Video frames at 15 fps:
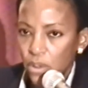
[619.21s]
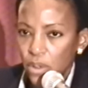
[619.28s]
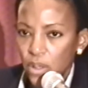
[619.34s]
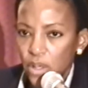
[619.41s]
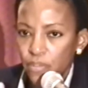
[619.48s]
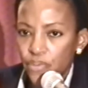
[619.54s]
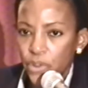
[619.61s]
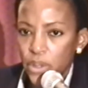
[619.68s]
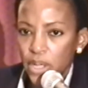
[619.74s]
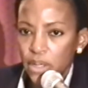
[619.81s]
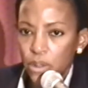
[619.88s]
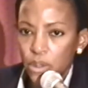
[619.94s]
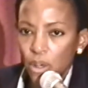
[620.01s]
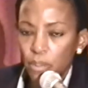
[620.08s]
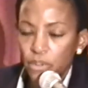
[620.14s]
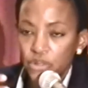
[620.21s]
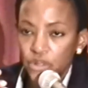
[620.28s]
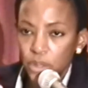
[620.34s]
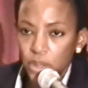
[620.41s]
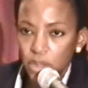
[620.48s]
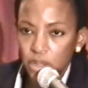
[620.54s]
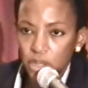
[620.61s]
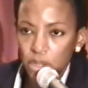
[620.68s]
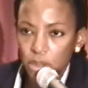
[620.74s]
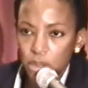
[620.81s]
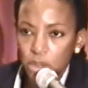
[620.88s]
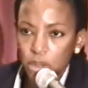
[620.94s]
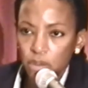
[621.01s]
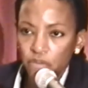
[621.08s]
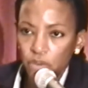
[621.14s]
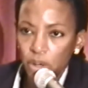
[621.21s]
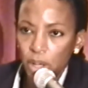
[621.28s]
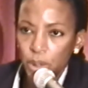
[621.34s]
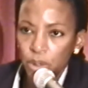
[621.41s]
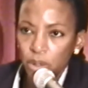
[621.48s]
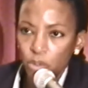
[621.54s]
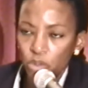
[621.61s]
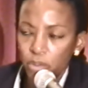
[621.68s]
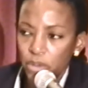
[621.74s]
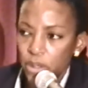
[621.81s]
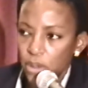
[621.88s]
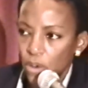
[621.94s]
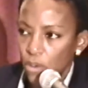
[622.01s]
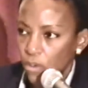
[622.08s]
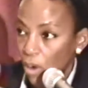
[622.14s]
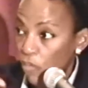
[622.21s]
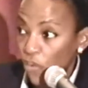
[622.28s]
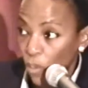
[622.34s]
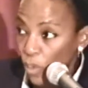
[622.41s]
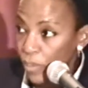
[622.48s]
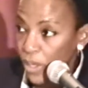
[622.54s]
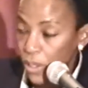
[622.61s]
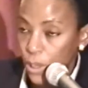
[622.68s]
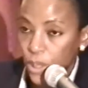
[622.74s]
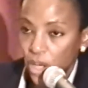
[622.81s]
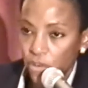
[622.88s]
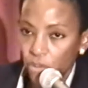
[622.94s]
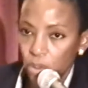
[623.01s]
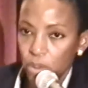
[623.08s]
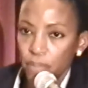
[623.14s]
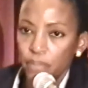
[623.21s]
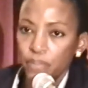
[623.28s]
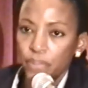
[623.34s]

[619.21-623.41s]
it presents opportunities for Nigerian women, or for women in general,